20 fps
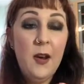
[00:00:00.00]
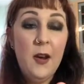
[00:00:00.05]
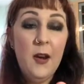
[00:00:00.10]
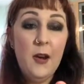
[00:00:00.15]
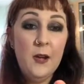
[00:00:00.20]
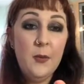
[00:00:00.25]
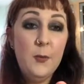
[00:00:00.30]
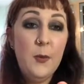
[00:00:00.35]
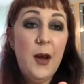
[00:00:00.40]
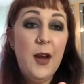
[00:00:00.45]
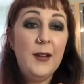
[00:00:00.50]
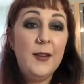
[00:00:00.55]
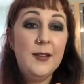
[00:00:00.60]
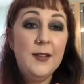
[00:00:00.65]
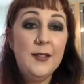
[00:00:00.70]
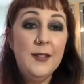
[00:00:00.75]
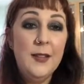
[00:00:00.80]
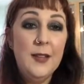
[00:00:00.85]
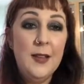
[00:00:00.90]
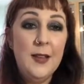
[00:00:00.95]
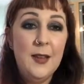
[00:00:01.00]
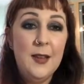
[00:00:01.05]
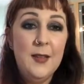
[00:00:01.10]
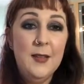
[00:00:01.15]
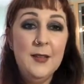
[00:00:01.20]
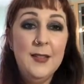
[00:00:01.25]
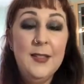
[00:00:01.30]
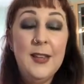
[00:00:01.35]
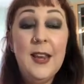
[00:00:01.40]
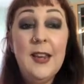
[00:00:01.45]
are practicing
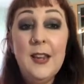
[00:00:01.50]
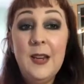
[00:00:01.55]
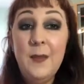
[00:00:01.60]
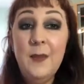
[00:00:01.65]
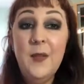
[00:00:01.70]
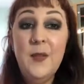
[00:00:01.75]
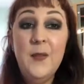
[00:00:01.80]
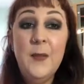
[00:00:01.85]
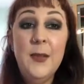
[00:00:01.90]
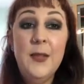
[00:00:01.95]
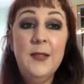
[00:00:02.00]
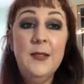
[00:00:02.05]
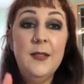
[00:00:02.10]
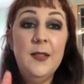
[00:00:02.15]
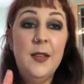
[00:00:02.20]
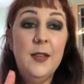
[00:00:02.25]
standing movements